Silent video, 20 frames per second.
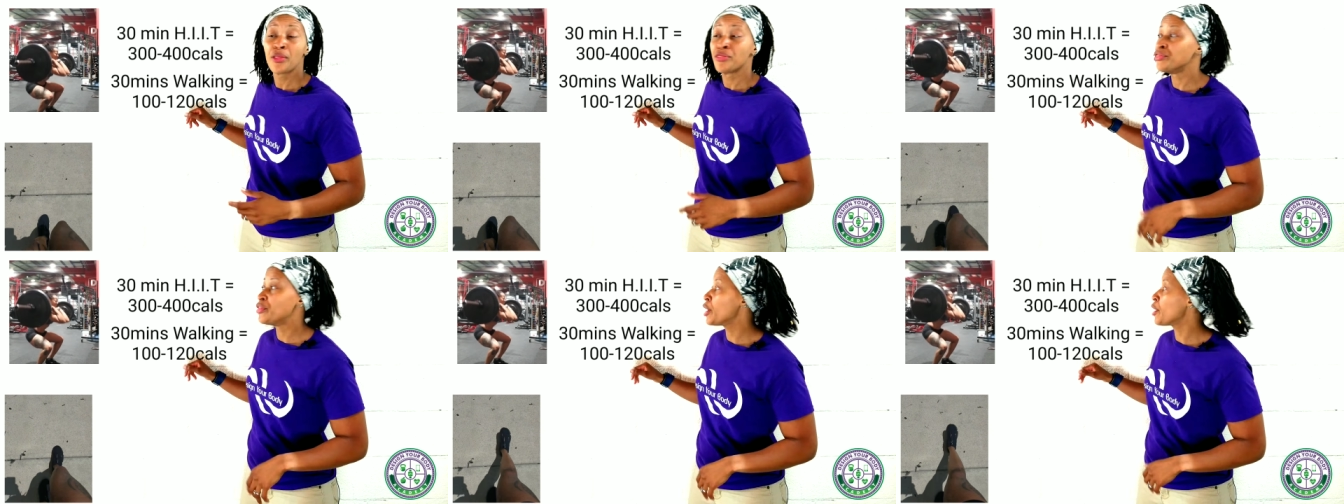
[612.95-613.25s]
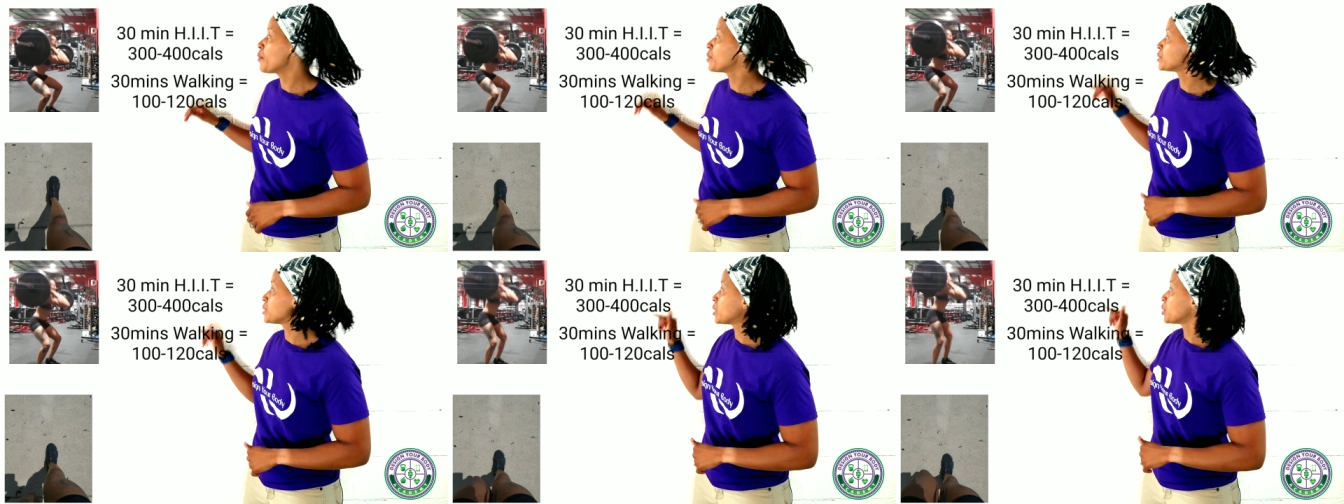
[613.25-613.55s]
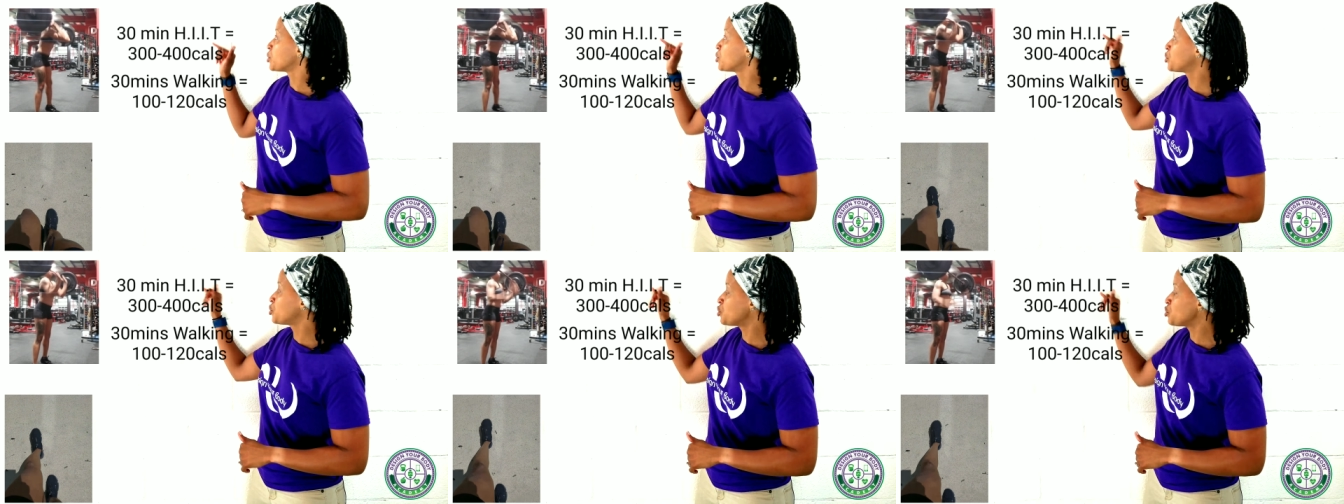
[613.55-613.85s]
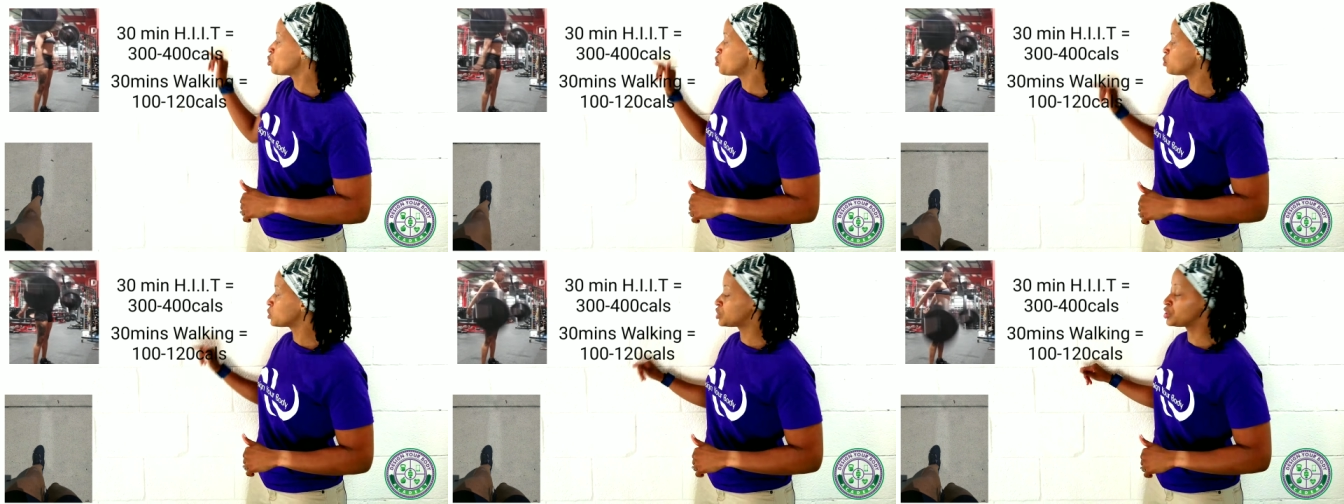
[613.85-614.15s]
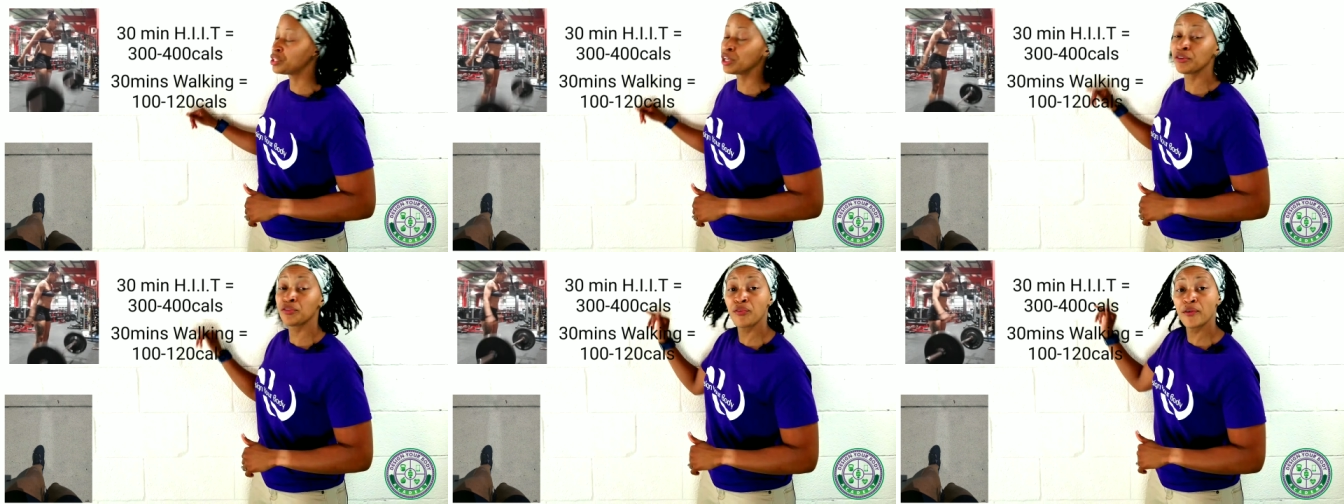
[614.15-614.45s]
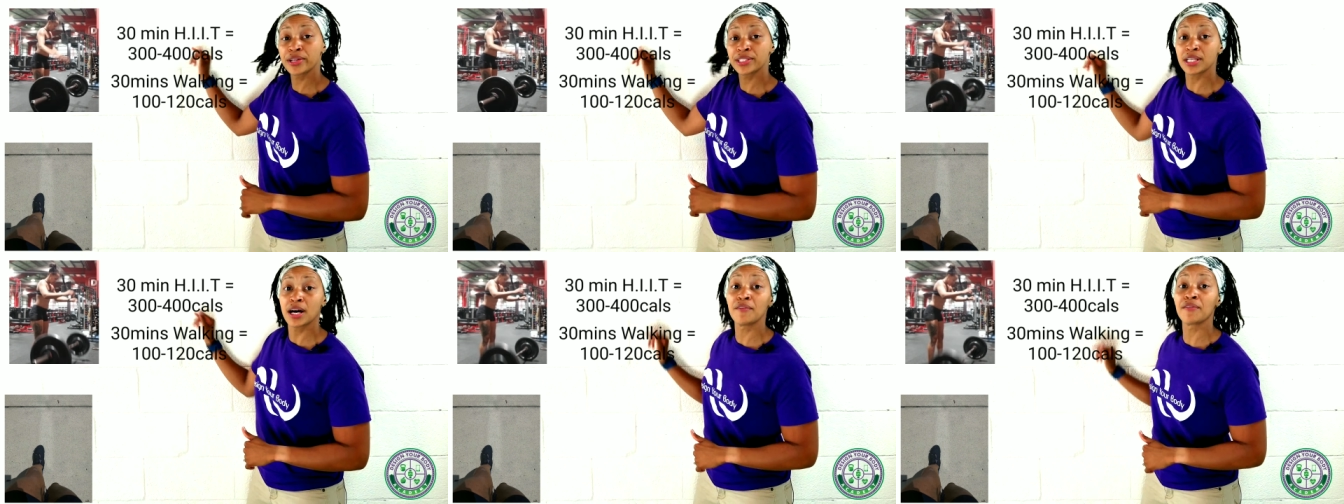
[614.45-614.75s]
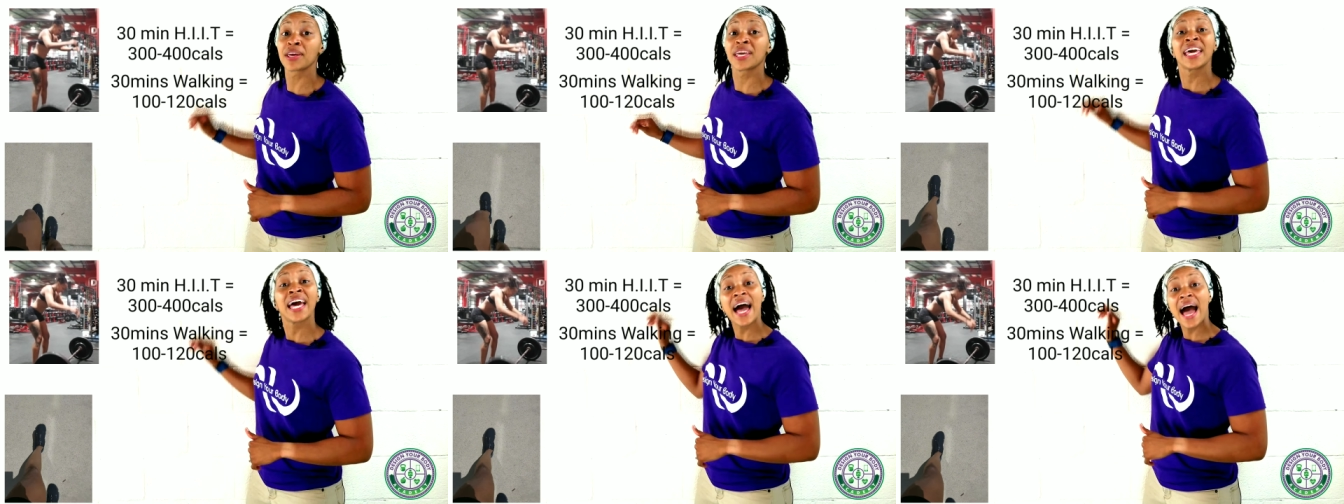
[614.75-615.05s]
There is a huge difference
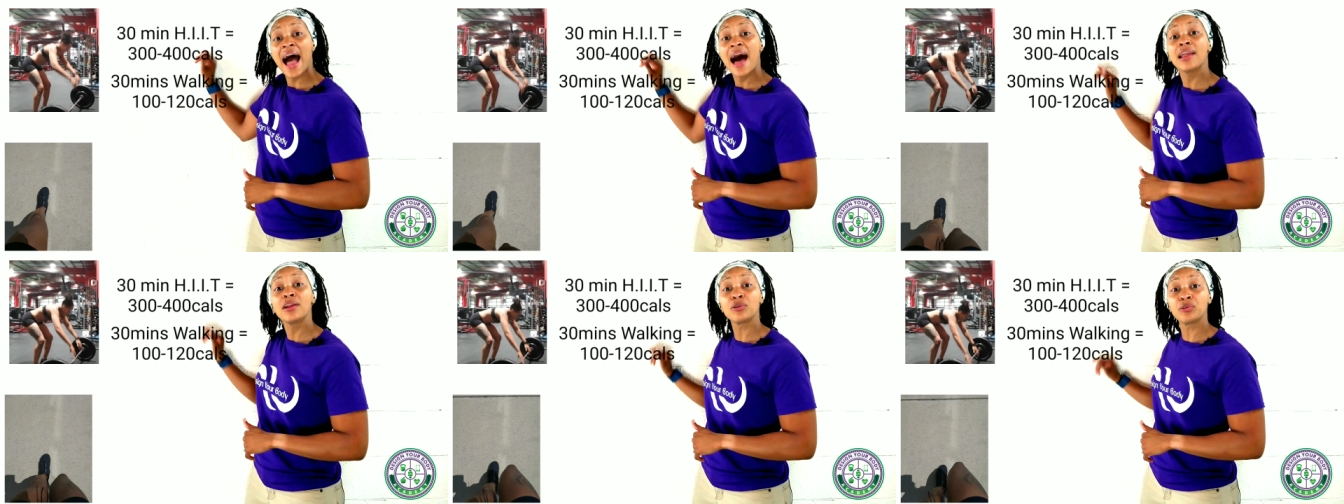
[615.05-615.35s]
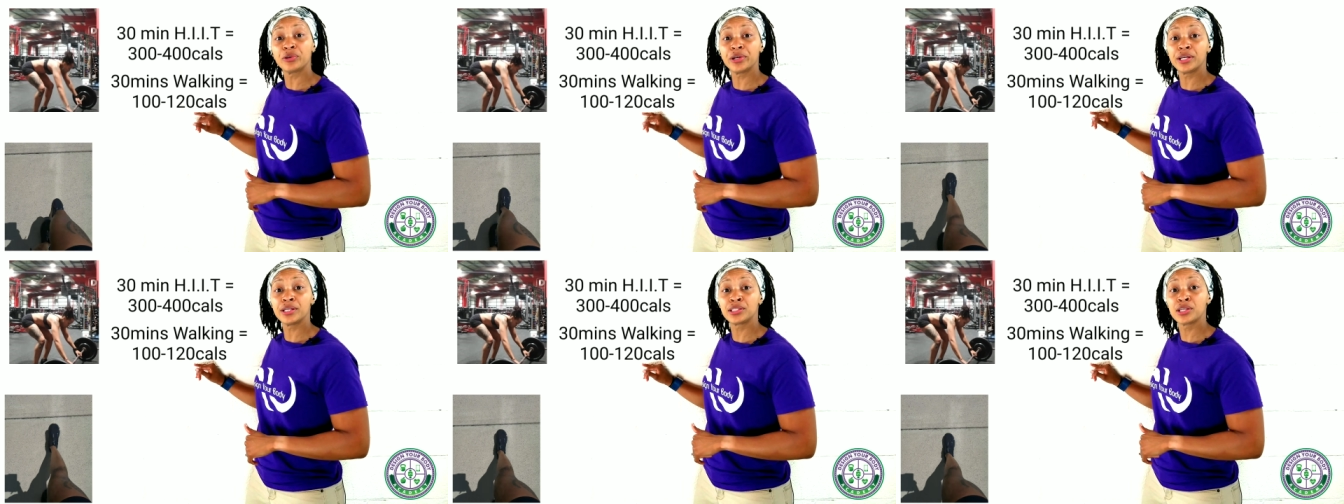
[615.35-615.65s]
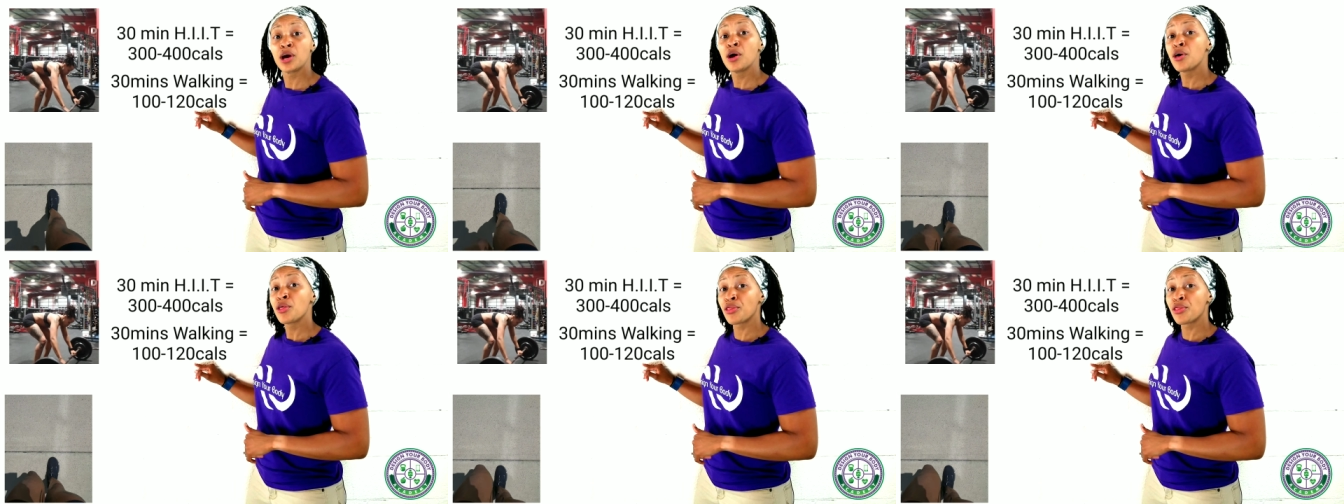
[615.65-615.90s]
of calories,